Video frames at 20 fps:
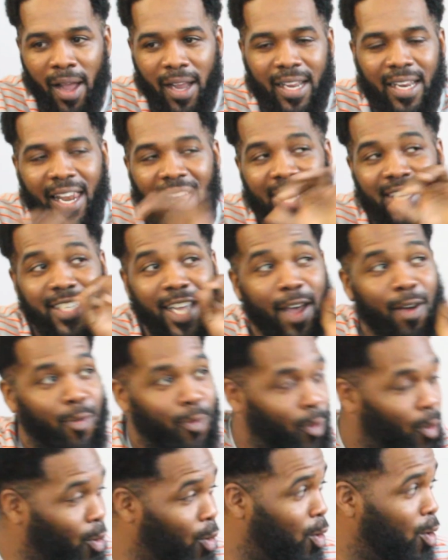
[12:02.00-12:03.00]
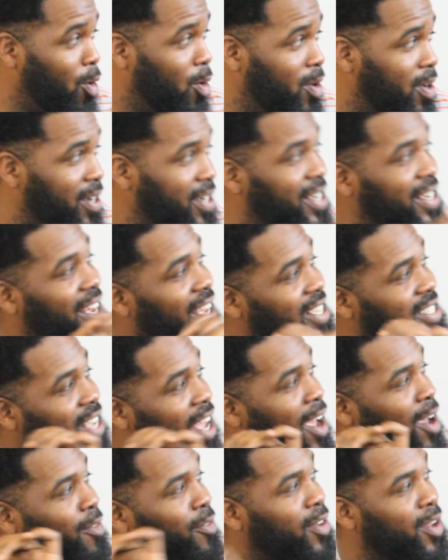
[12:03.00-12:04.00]
Glass half full, glass
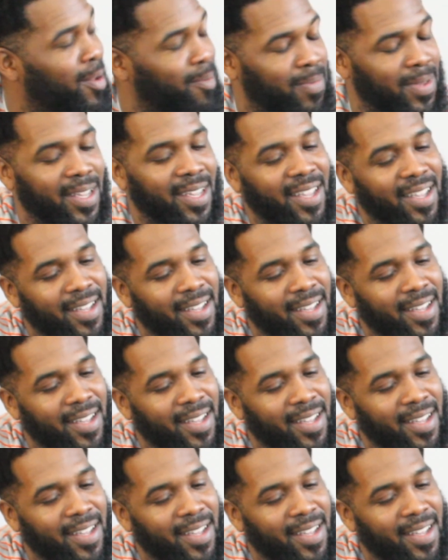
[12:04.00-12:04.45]
half empty?